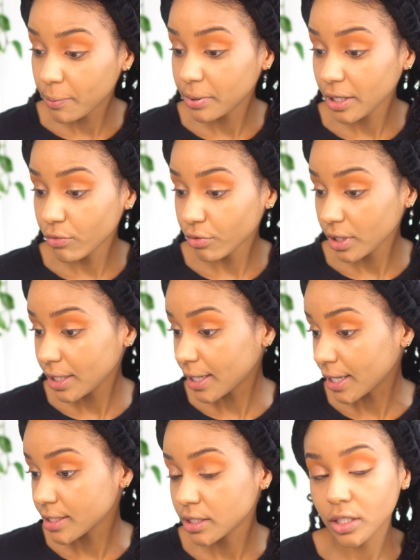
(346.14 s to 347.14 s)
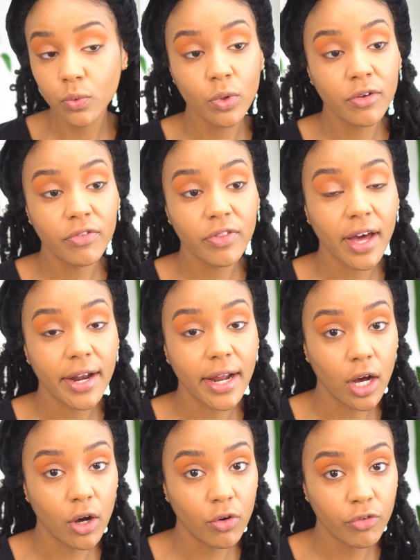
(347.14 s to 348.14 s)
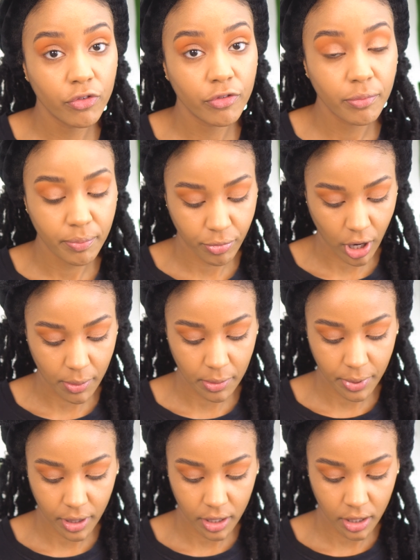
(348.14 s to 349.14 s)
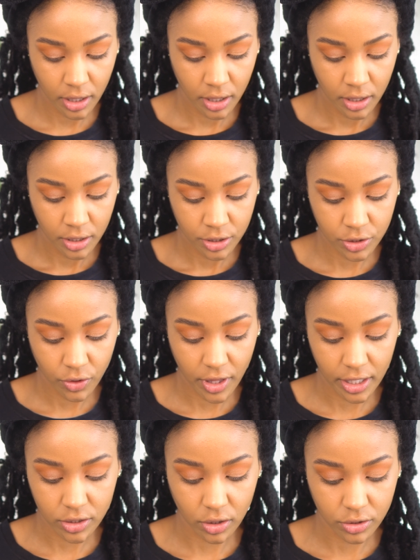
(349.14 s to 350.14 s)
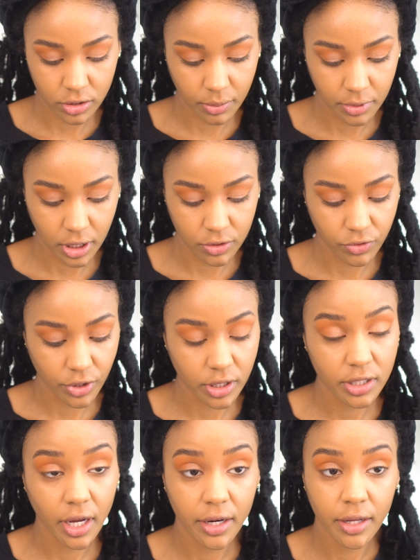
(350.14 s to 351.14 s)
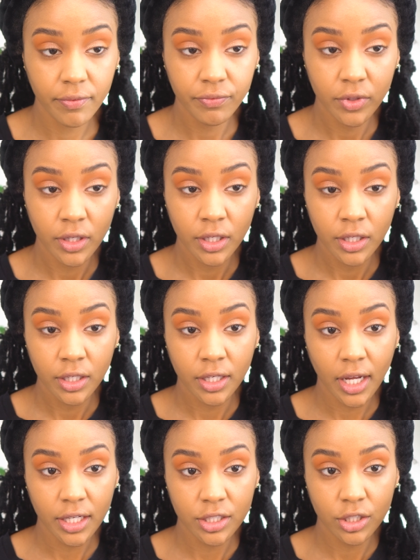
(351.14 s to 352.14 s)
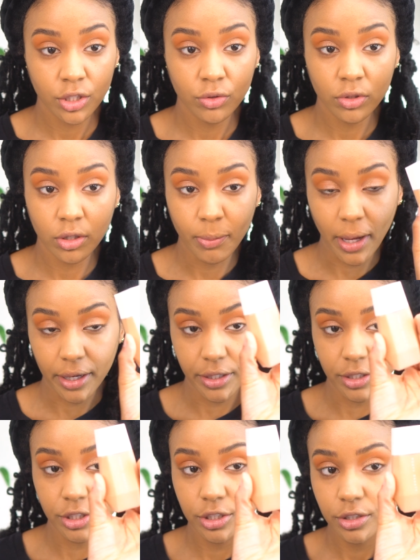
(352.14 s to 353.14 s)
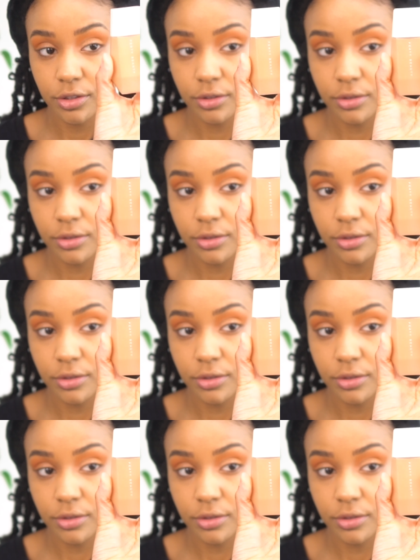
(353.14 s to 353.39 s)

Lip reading: It played really nicely with that e.l.f. priming putty. So that's also something that's really exciting. Nice, cute little package.